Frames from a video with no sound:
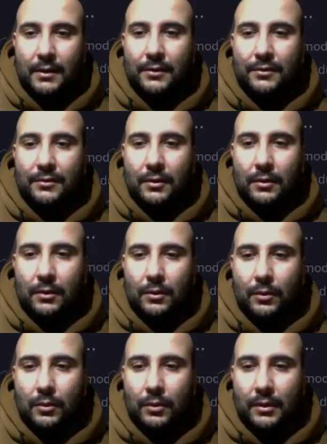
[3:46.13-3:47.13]

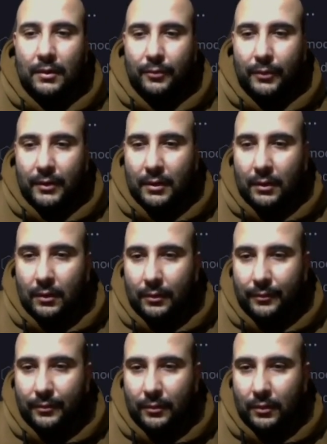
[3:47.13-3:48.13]
So if we
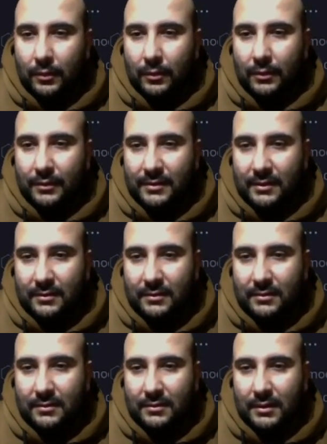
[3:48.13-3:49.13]
go for
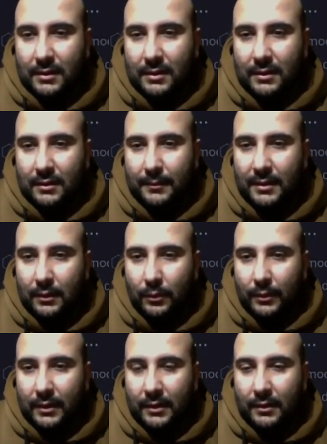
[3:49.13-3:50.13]
this
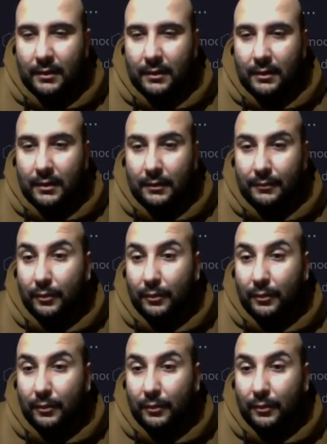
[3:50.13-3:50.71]
middleware,